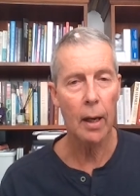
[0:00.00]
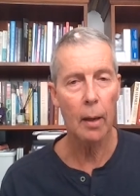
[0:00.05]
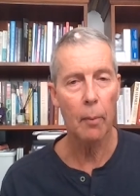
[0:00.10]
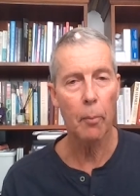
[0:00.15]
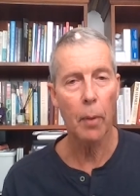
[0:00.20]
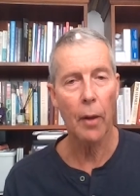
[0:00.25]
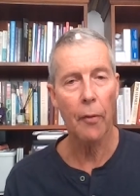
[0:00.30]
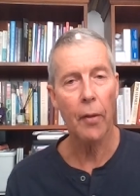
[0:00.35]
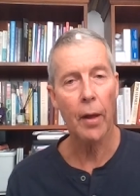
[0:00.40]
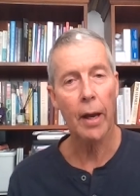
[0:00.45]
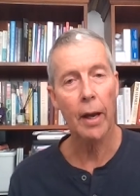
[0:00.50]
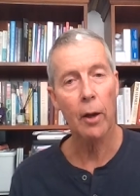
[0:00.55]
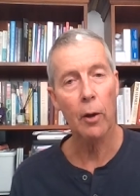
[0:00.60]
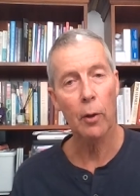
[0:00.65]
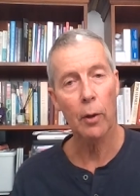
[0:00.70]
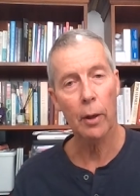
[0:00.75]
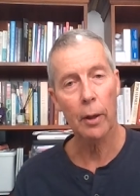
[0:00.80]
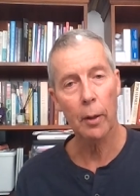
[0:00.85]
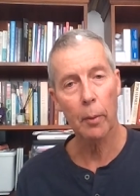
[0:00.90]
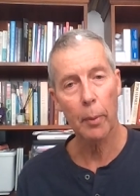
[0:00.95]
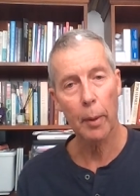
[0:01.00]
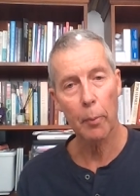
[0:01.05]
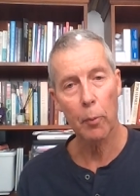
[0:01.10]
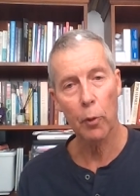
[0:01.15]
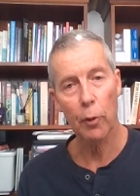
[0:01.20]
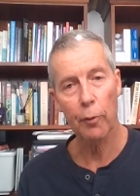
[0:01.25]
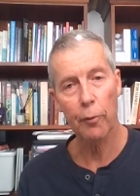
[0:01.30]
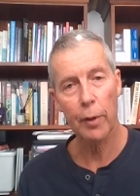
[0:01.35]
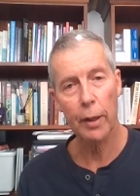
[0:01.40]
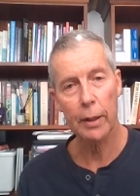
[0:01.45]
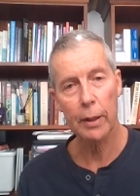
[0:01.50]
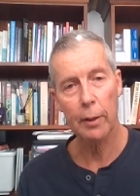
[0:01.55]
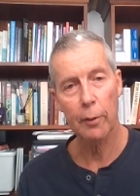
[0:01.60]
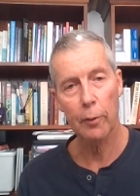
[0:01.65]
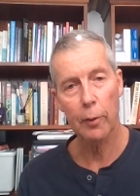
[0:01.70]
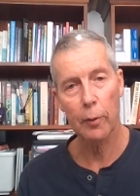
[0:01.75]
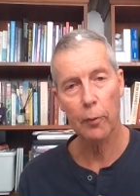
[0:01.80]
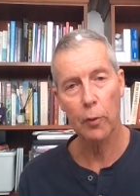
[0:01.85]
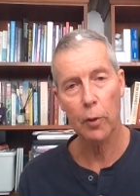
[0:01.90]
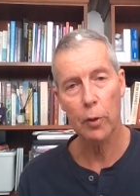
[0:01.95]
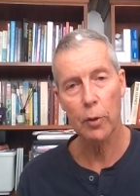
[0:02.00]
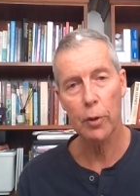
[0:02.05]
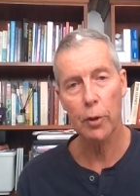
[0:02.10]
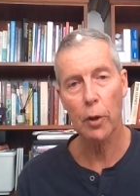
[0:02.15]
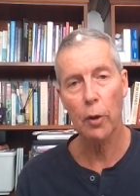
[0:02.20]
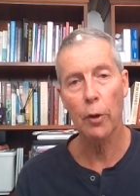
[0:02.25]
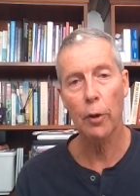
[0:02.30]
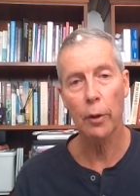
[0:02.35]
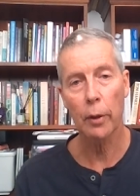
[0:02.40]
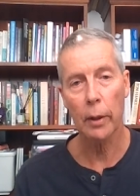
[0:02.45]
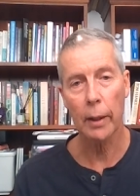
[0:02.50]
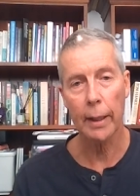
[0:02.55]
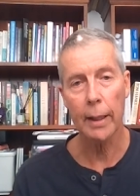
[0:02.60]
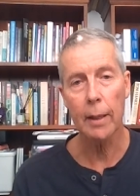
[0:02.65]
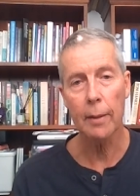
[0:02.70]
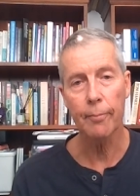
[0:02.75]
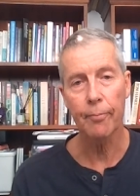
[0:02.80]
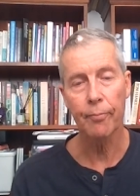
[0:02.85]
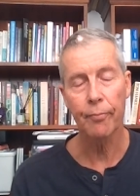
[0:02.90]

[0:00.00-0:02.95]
but they are a little bit more effective if used early.